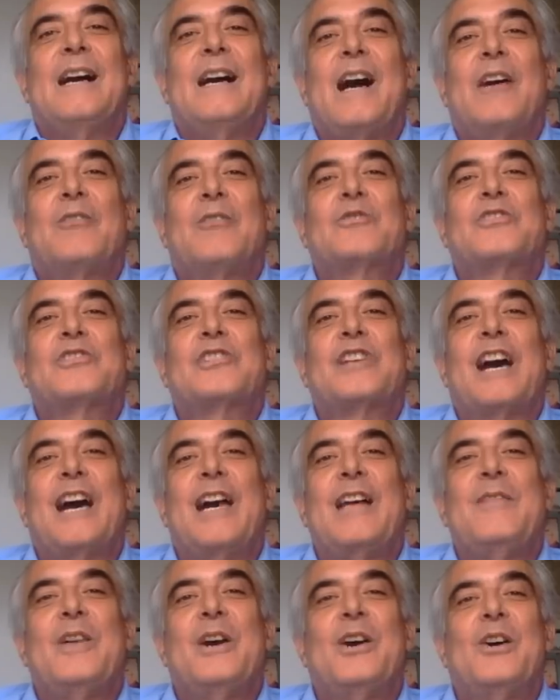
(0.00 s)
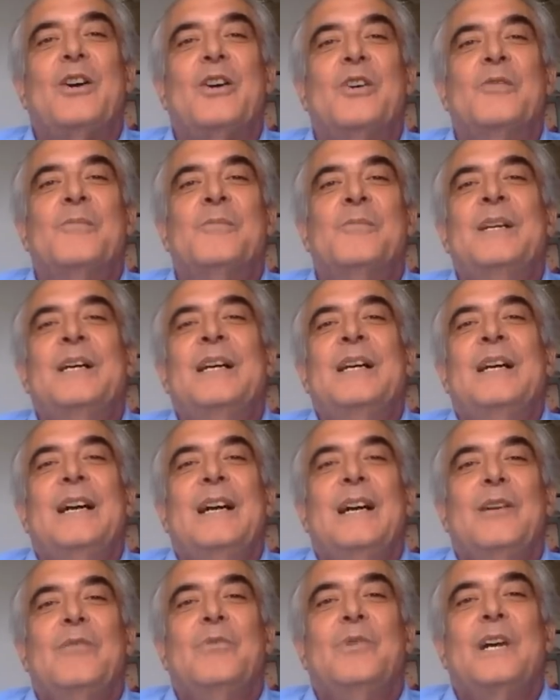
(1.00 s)
outside the home
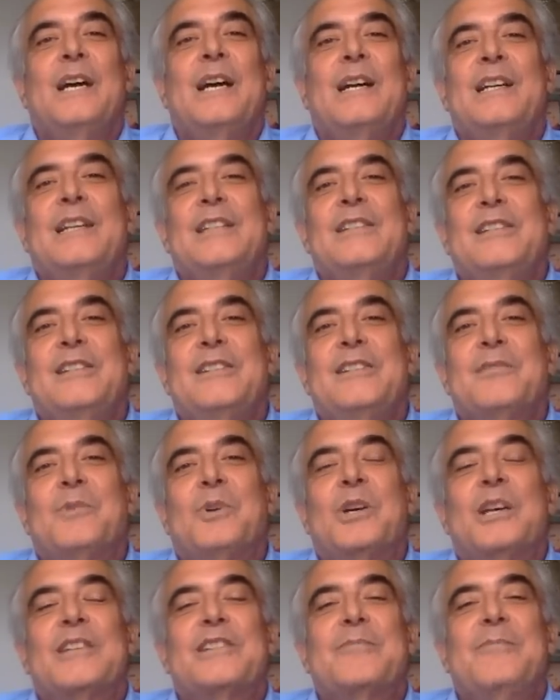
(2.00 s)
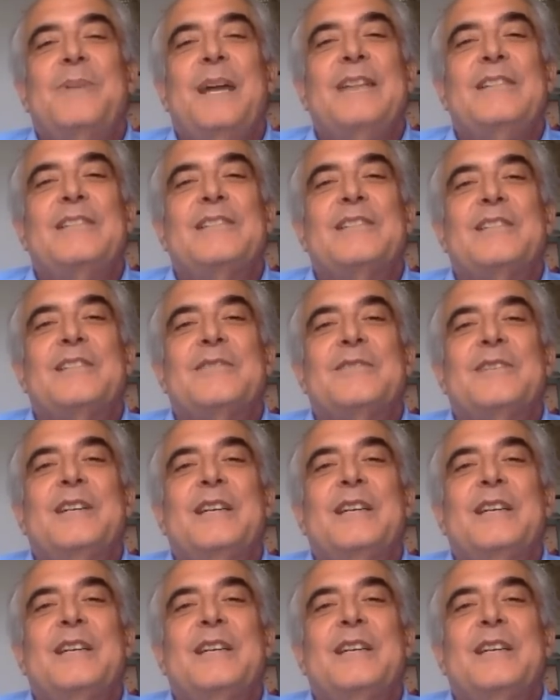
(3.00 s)
where it is more expensive.